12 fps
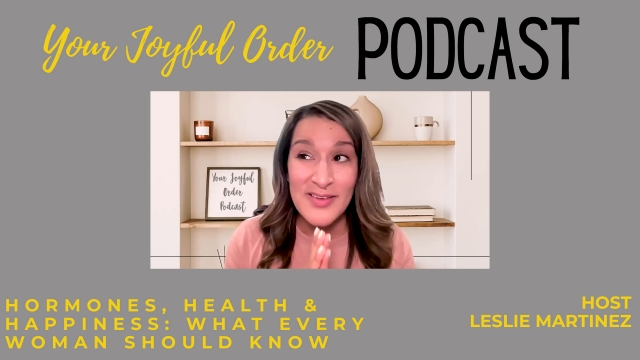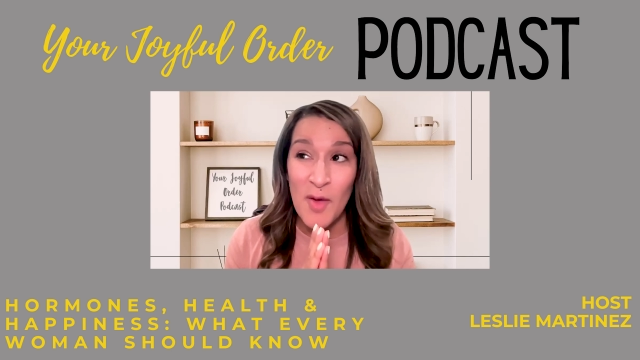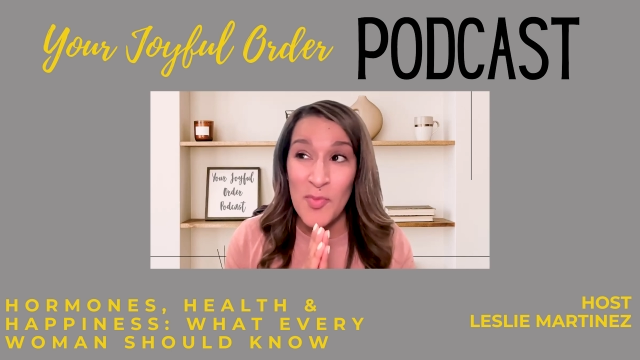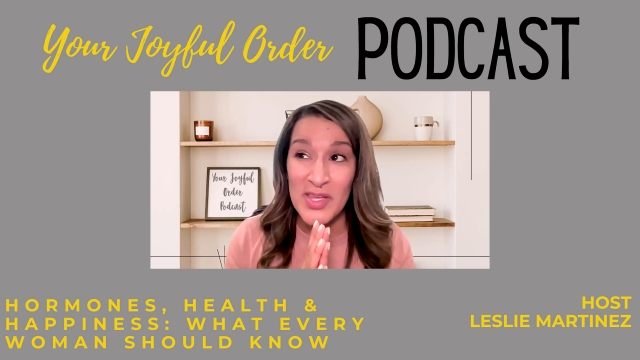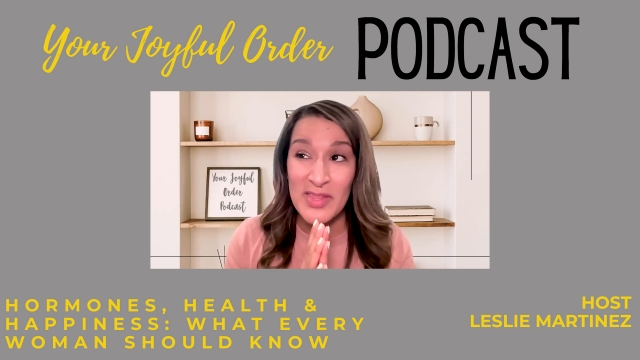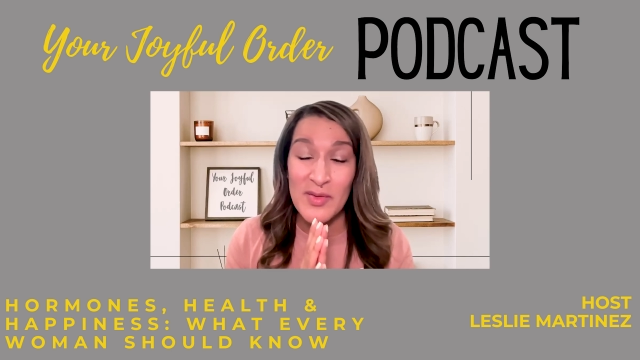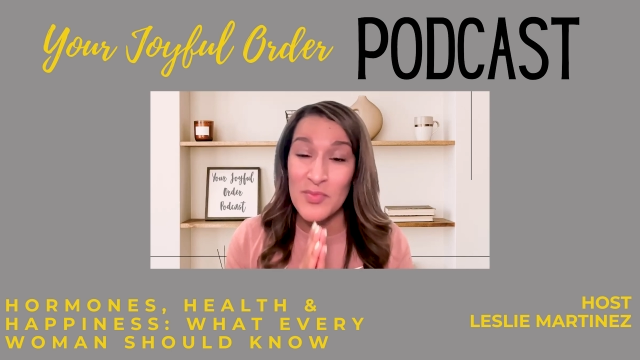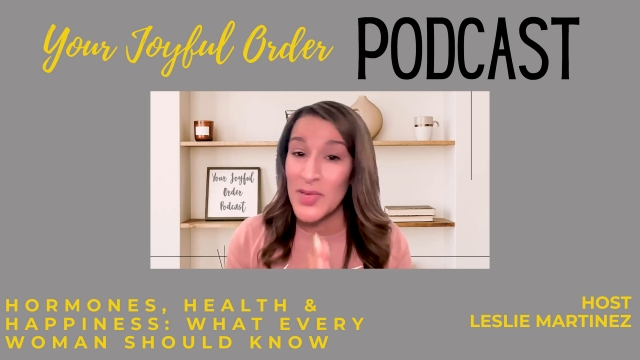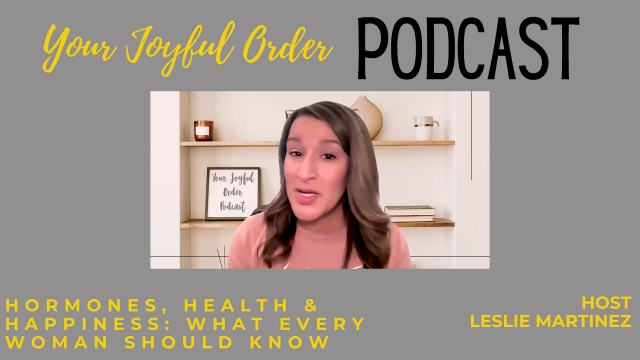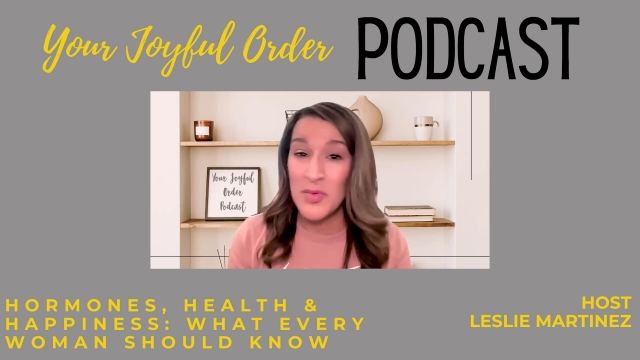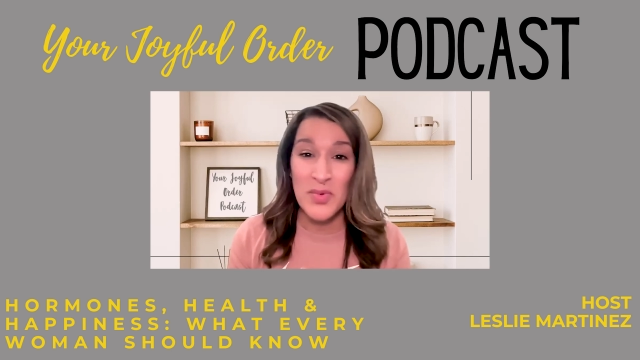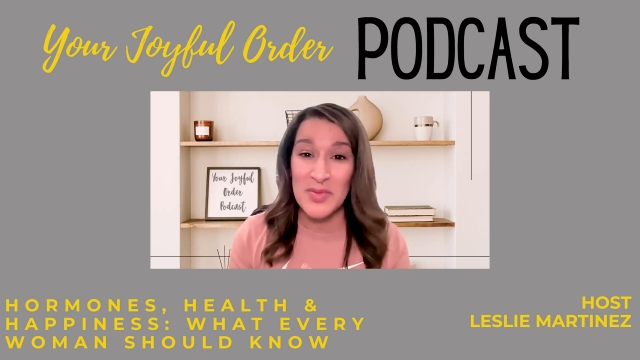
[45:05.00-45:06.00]
a topic that
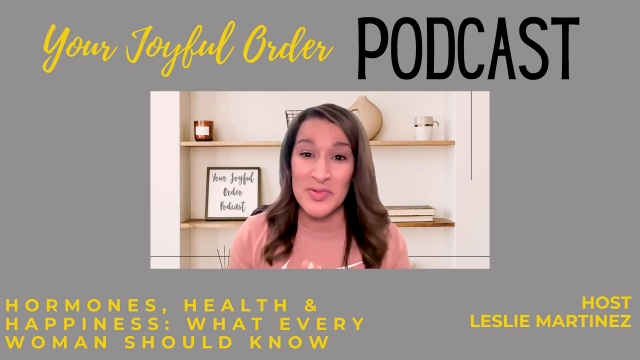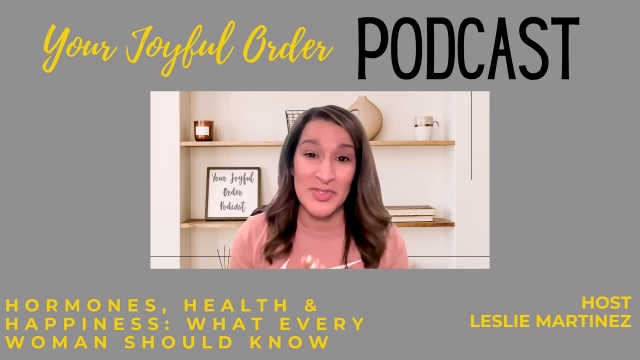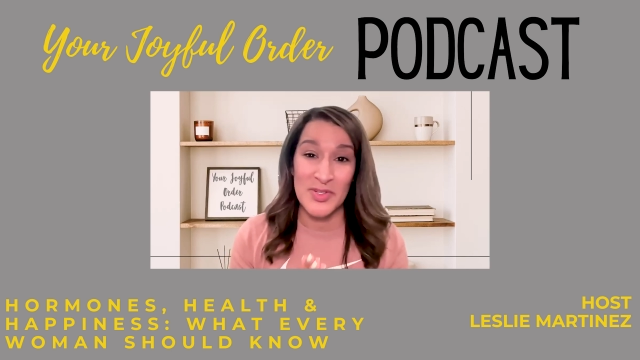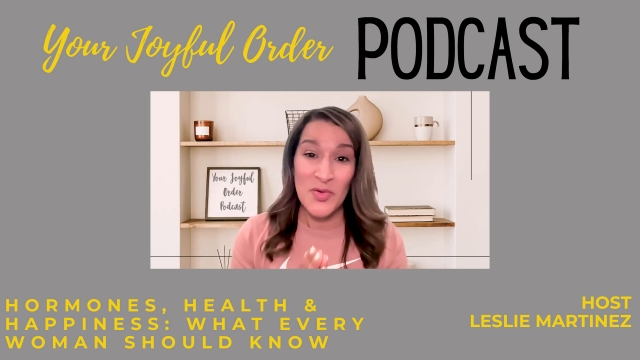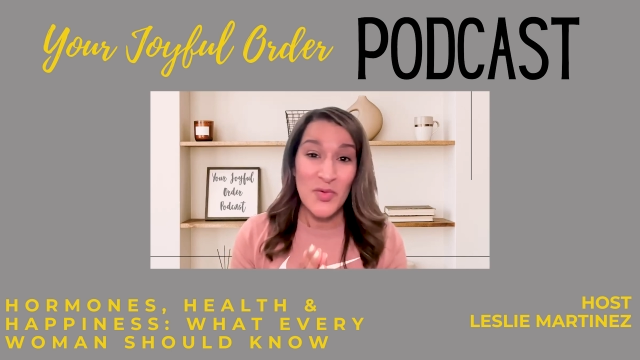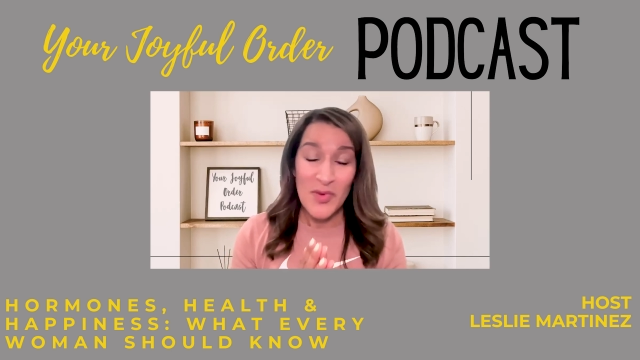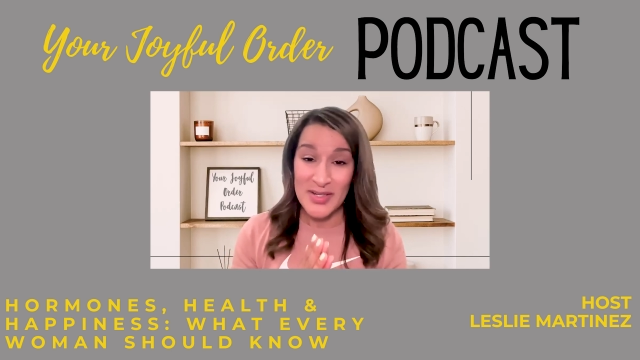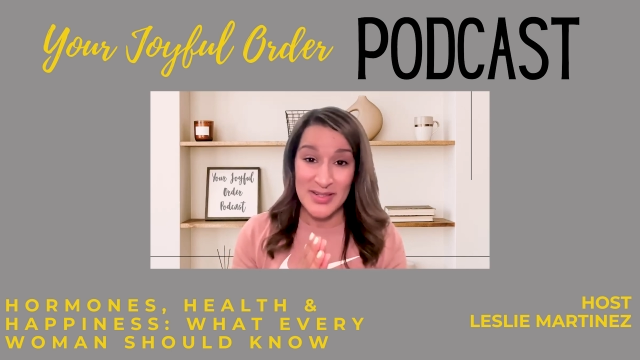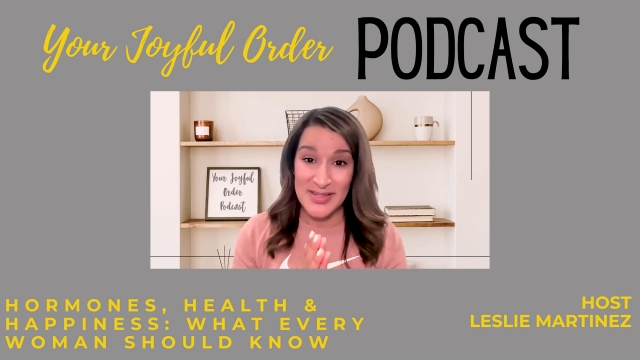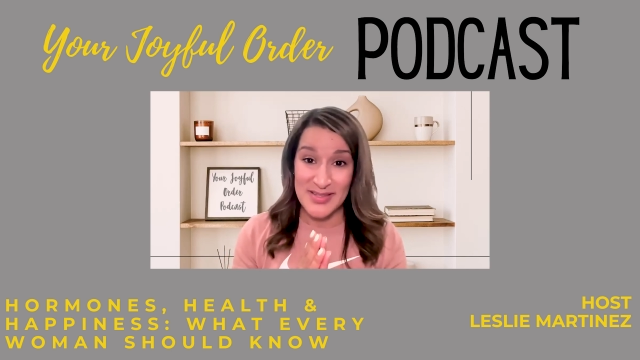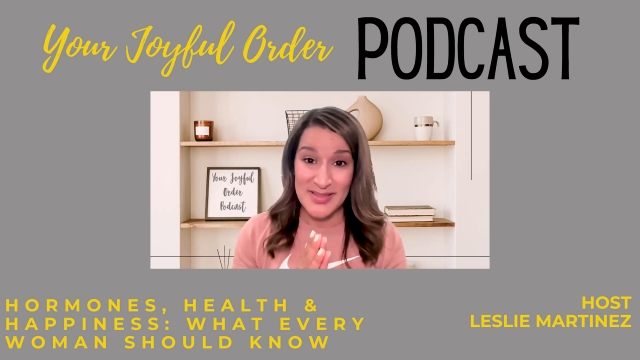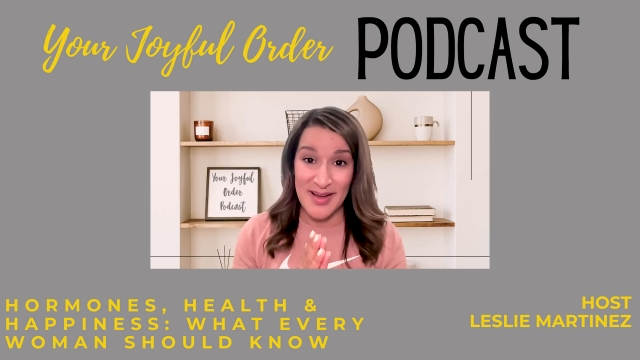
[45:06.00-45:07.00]
many people don't want to
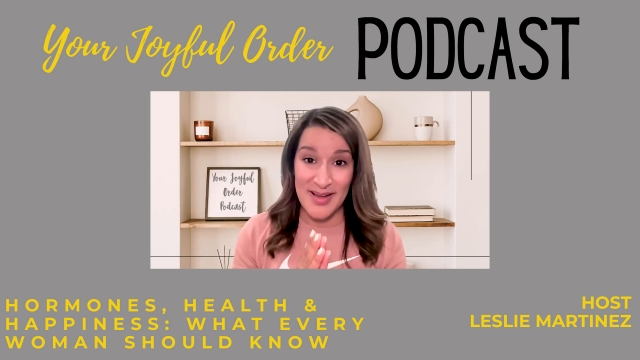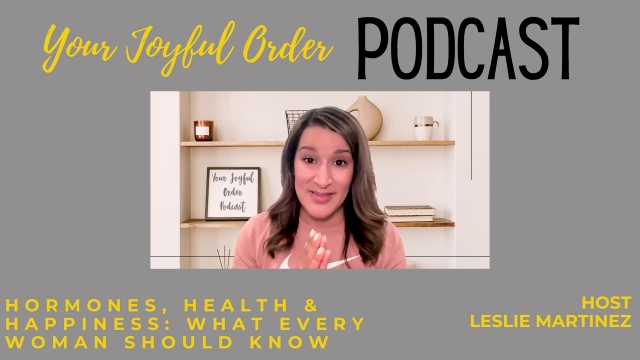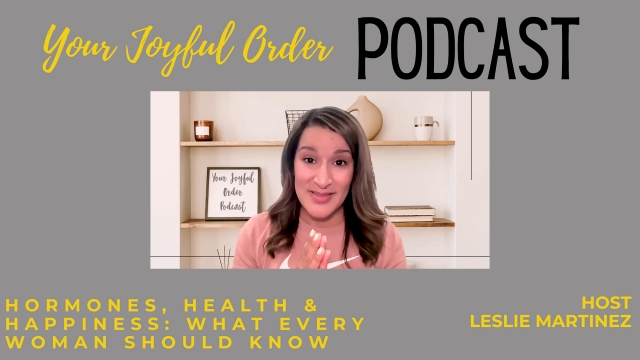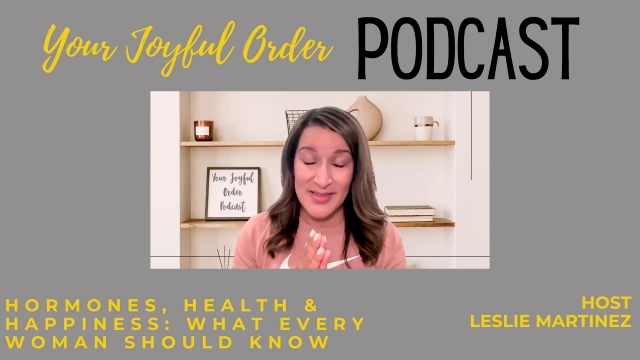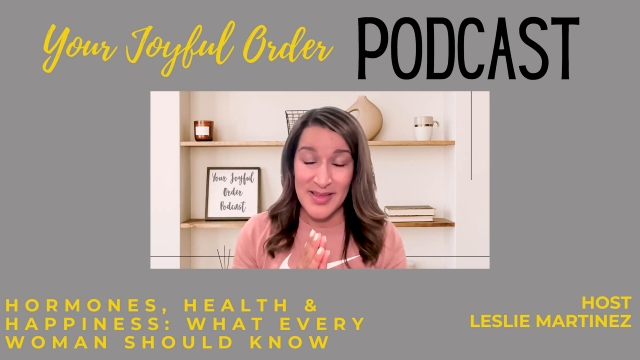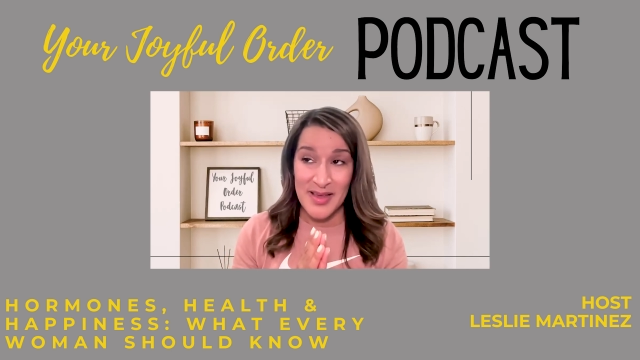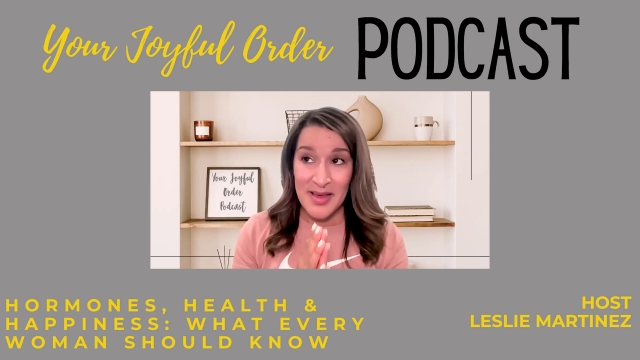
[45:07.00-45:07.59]
discuss.